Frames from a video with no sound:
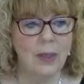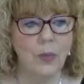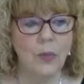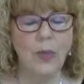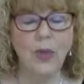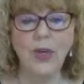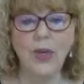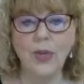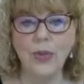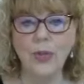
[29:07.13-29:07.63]

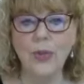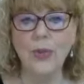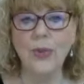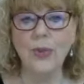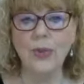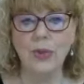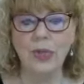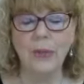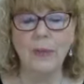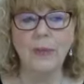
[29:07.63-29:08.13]
What are
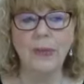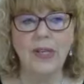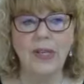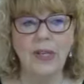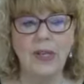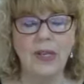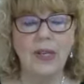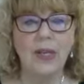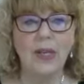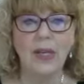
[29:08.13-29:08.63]
you going to
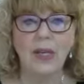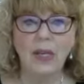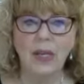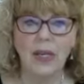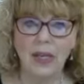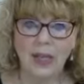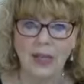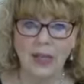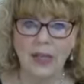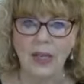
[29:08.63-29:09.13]
be
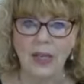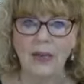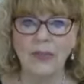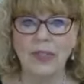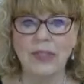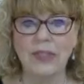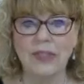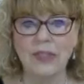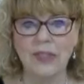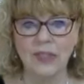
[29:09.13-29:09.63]
in
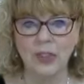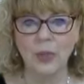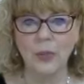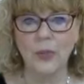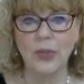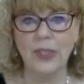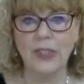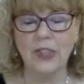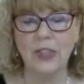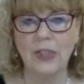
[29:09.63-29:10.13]
every
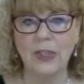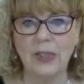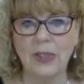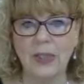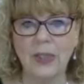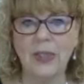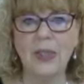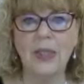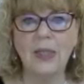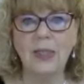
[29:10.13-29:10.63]
situation?
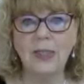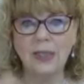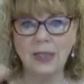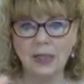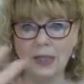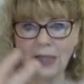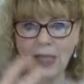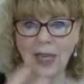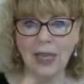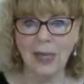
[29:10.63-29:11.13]

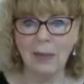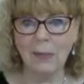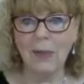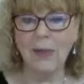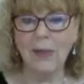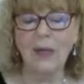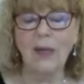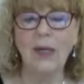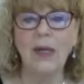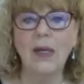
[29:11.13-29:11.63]
Stop,
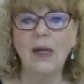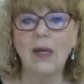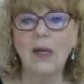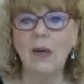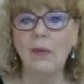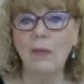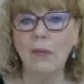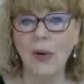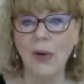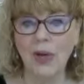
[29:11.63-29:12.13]

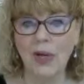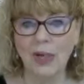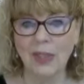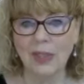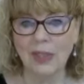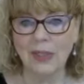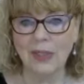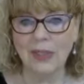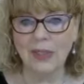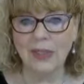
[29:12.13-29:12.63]

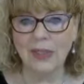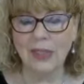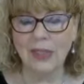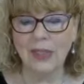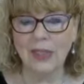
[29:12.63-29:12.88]
pause.